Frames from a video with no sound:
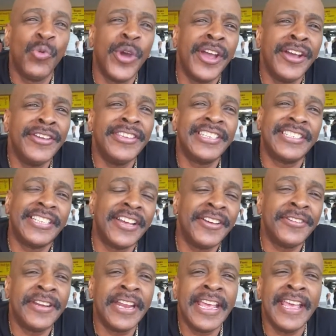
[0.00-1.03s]
Will you
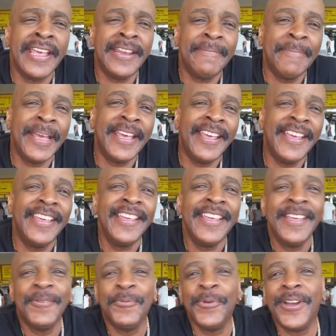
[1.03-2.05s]
still need me?
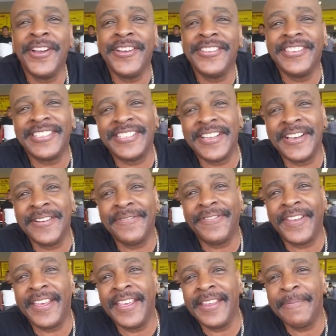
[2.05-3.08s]
Will you still
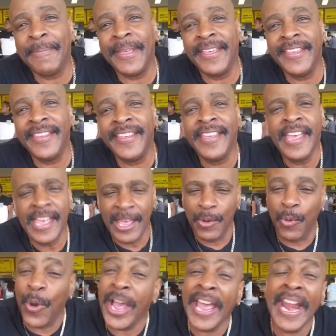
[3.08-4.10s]
feed me
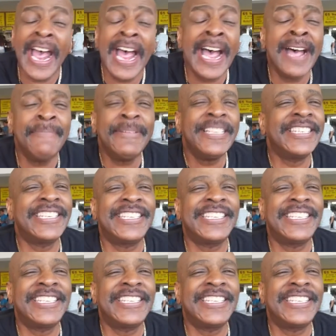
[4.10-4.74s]
when I'm